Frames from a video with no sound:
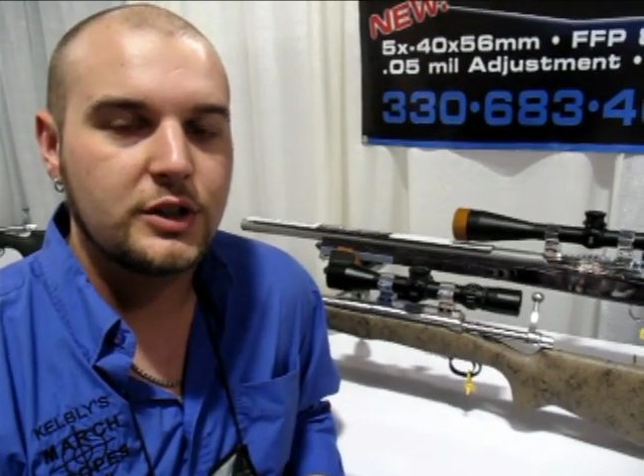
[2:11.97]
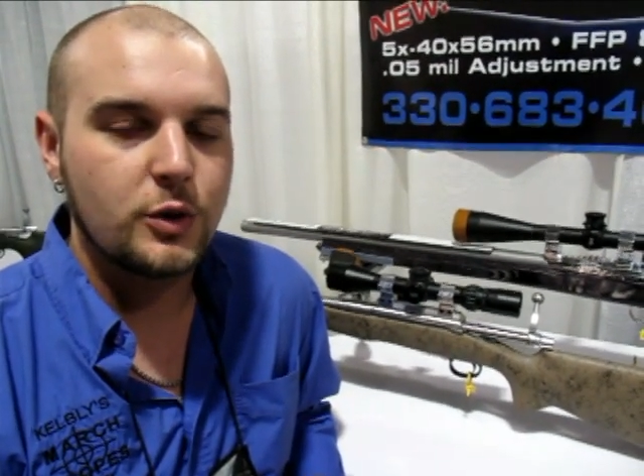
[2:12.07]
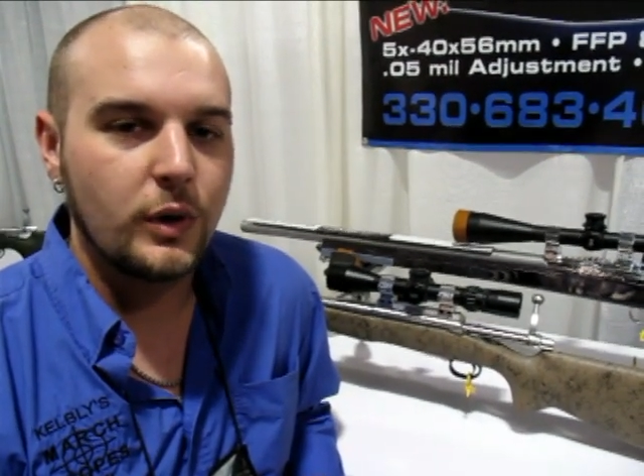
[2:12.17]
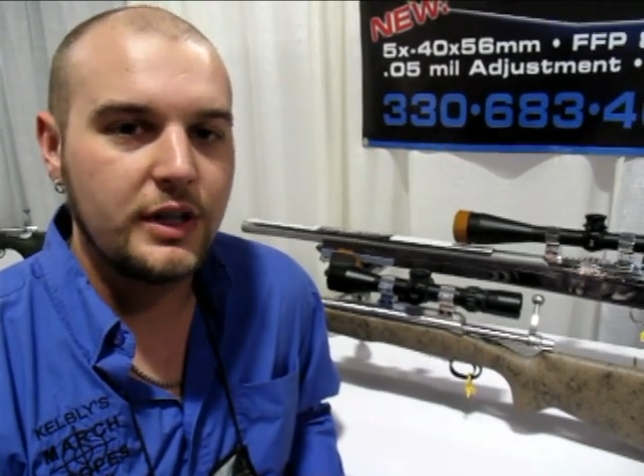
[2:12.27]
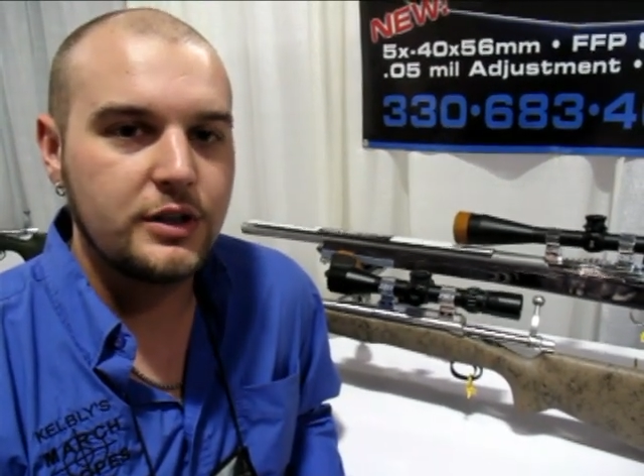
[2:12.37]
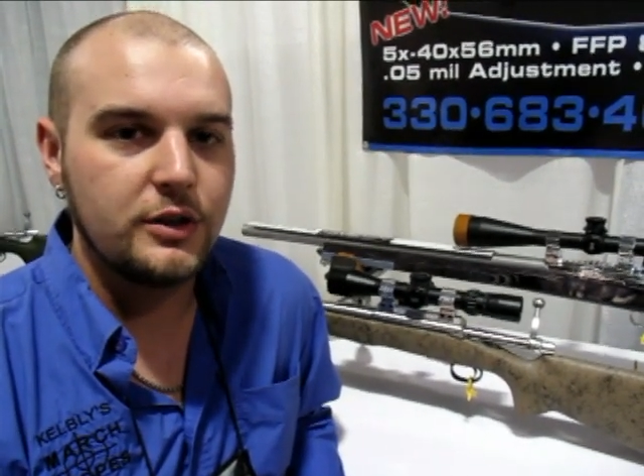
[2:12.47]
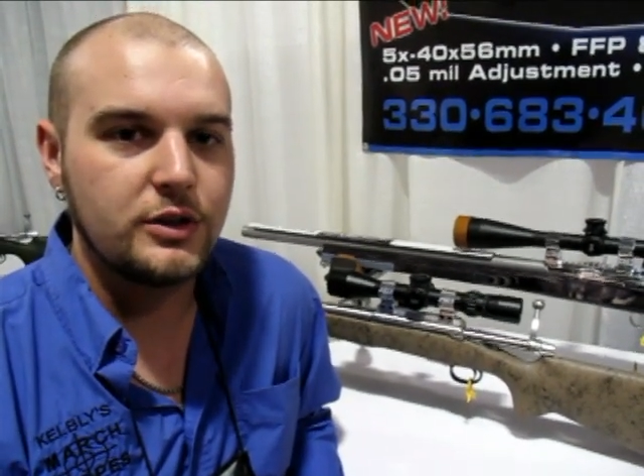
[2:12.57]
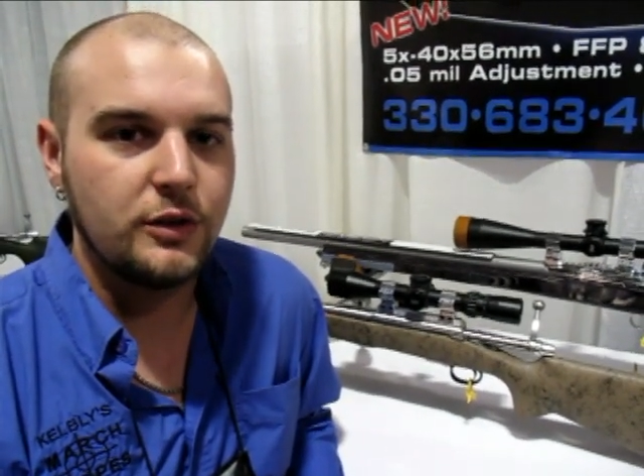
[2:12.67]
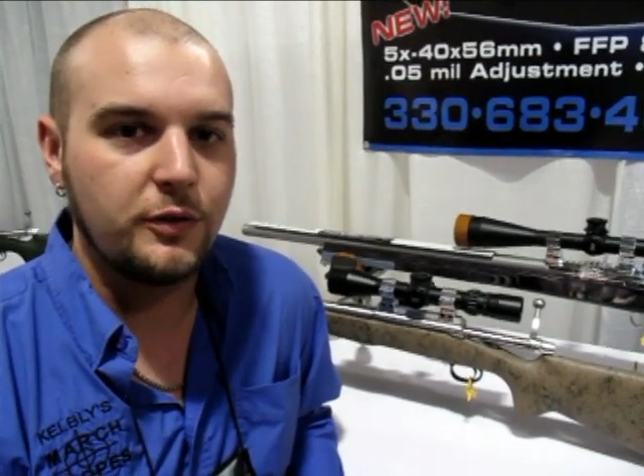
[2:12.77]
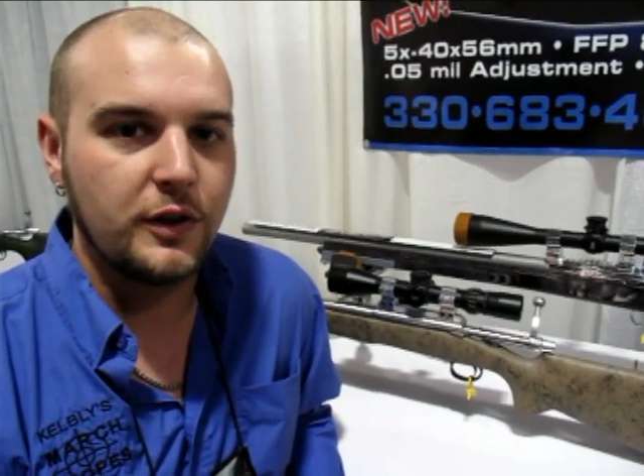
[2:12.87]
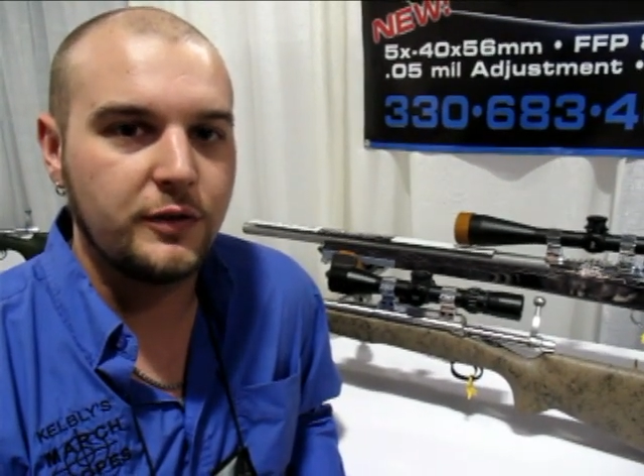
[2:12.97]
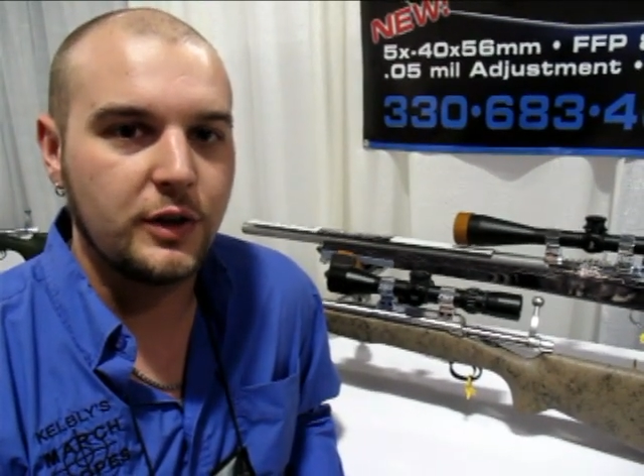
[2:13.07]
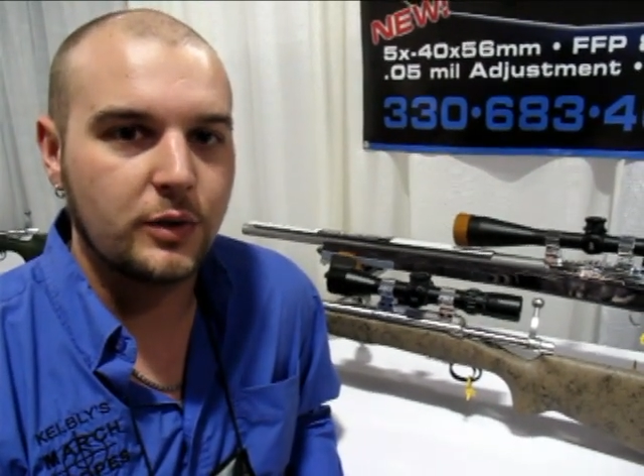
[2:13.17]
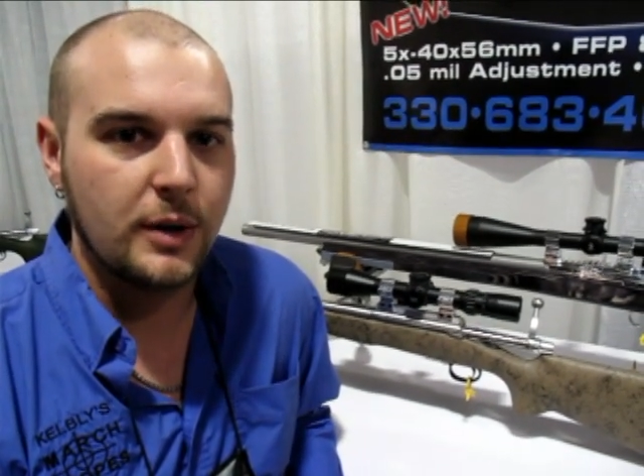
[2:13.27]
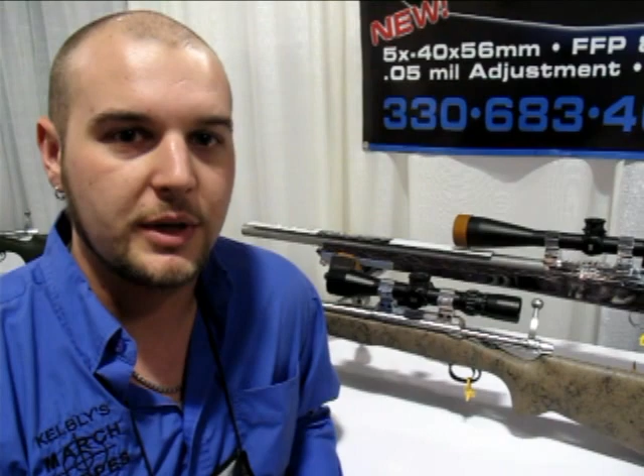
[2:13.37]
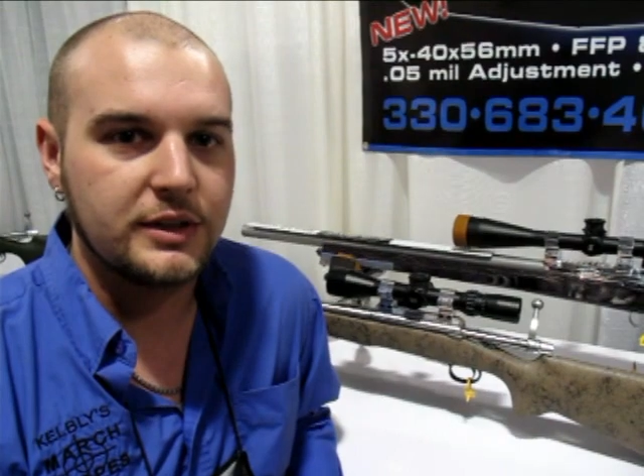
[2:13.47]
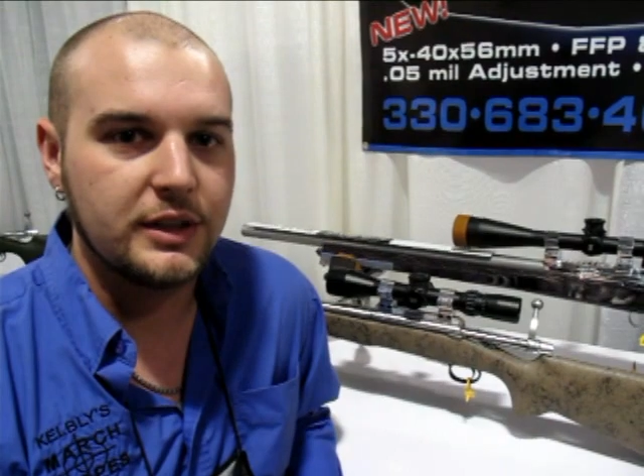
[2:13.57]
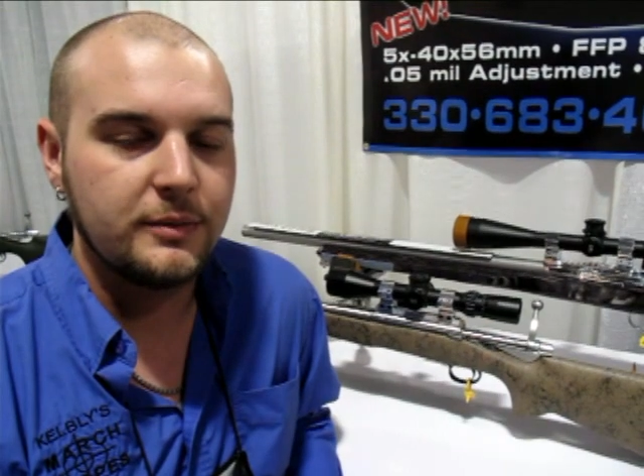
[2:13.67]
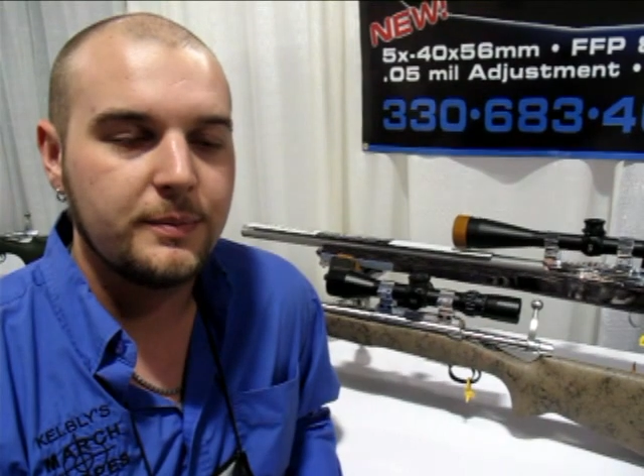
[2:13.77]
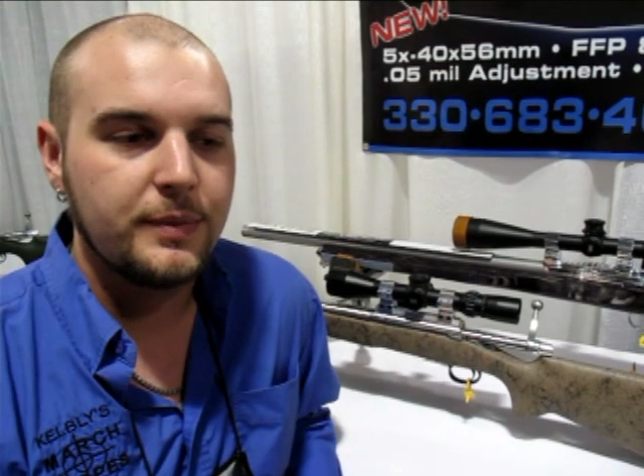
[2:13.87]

twenty-two two fifty Remington,